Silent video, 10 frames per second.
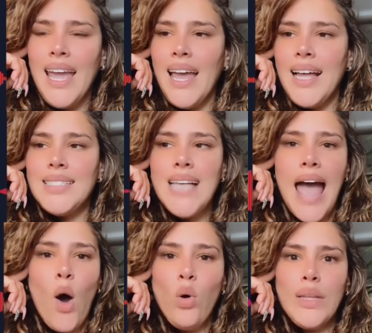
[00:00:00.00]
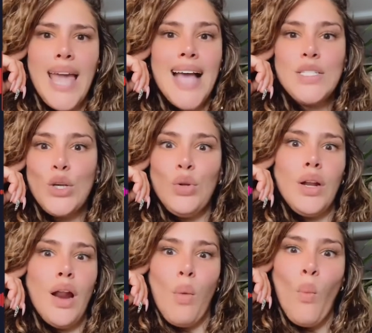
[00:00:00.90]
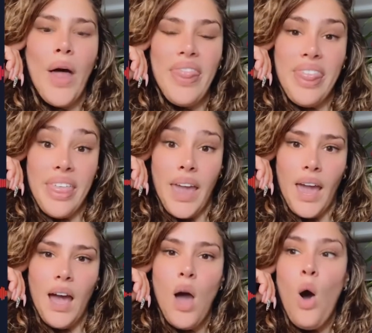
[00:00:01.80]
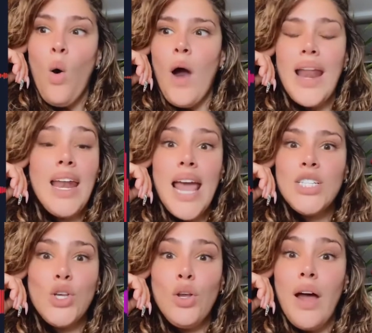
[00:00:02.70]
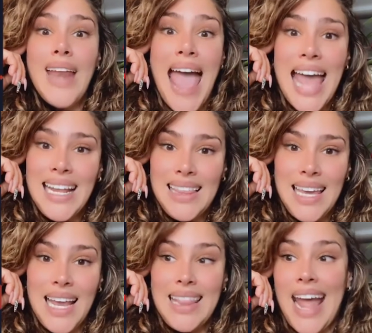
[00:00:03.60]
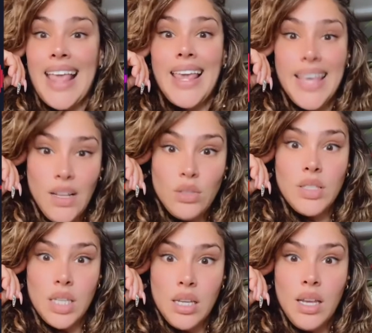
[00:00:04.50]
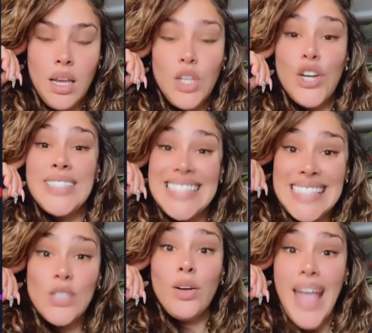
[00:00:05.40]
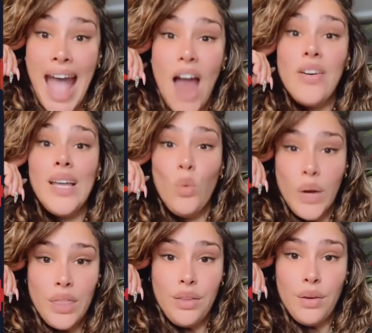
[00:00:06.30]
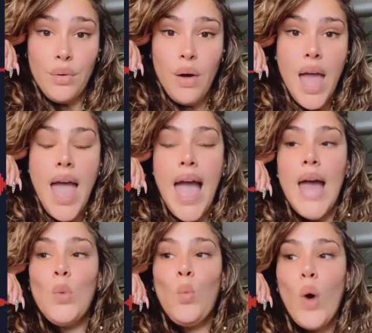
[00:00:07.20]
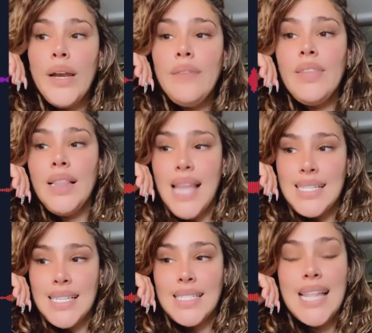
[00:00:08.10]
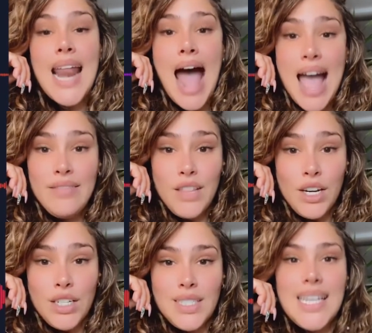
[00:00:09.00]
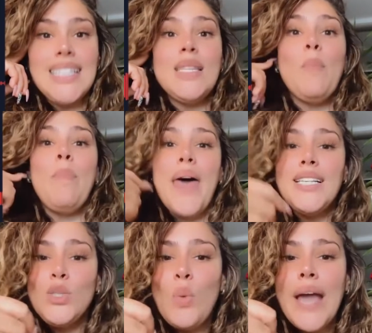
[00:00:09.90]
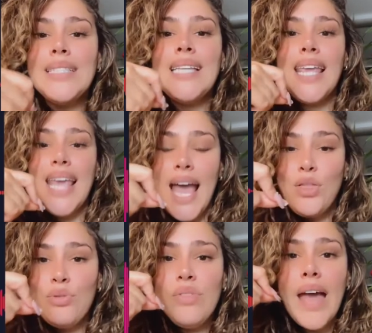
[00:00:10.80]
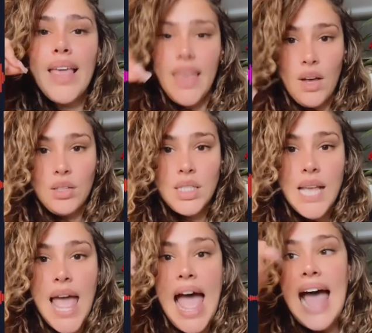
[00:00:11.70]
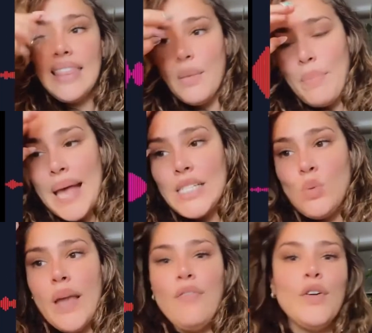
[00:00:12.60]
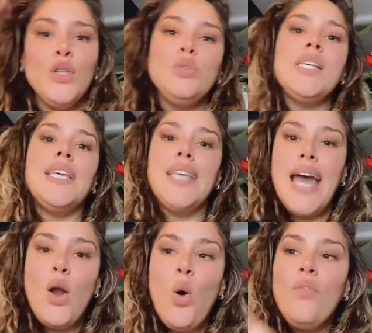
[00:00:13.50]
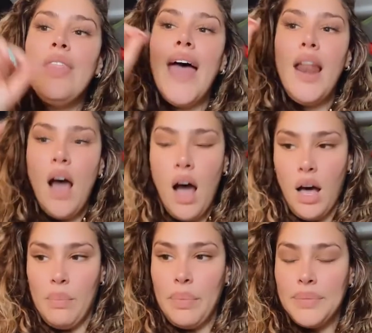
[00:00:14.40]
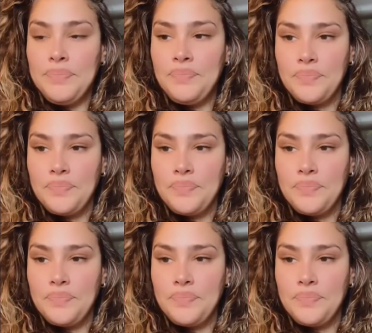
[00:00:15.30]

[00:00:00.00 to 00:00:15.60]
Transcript: and I only executed on one thing, or I didn't execute on anything. And that guilt You're still carrying with you. And one of the lessons that I've learned is the best way to get through that guilt and the best way for you to get over that hump